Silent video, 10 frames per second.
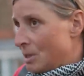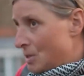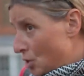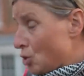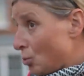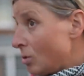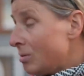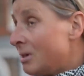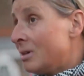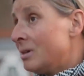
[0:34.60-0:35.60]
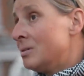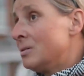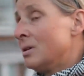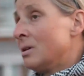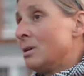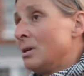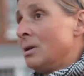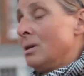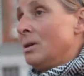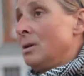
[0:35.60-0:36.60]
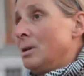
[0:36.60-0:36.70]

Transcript: Is it true? Yeah. It